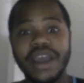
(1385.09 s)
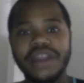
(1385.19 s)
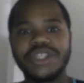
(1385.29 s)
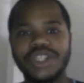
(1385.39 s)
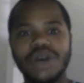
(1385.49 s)

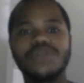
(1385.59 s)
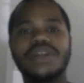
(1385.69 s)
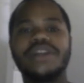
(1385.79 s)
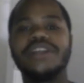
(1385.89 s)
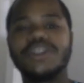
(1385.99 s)
And it
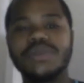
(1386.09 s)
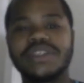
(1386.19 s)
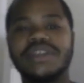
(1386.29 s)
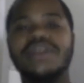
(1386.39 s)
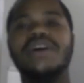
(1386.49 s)
shows that this
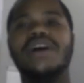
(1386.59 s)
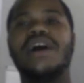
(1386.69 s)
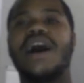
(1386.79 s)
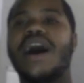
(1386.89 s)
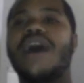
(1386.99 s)
was a
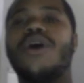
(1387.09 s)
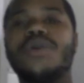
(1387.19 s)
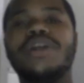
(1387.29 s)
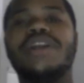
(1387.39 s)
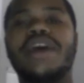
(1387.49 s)
high
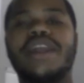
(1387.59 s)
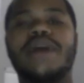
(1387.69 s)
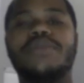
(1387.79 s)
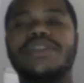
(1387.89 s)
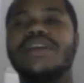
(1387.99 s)
holy day
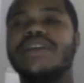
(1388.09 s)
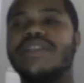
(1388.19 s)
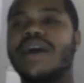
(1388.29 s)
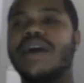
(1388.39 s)
that was